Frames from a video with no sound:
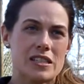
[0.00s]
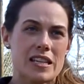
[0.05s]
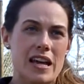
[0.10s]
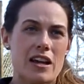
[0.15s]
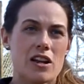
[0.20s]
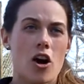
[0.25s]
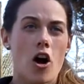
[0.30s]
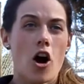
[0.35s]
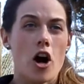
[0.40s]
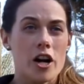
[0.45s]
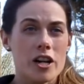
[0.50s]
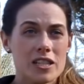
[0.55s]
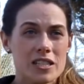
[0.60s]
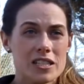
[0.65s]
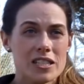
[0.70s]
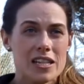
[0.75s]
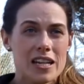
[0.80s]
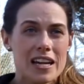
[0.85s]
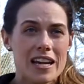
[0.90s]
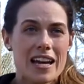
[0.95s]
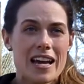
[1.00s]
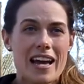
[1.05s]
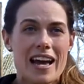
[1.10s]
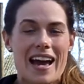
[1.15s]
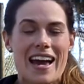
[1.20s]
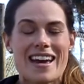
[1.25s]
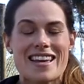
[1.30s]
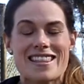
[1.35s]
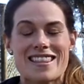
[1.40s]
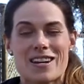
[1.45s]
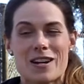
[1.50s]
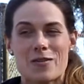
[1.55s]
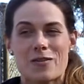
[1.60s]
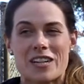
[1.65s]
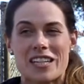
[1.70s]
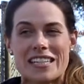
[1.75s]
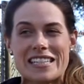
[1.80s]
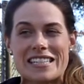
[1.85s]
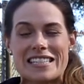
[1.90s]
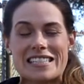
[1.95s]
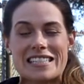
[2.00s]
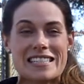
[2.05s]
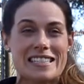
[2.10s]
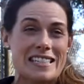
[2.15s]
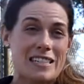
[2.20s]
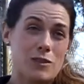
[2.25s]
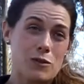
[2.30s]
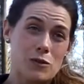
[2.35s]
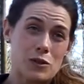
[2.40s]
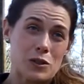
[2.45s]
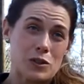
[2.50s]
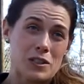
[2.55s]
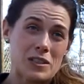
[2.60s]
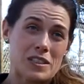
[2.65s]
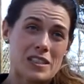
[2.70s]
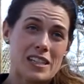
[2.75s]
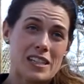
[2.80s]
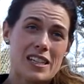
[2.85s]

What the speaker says: at heart, and they're very deceitful.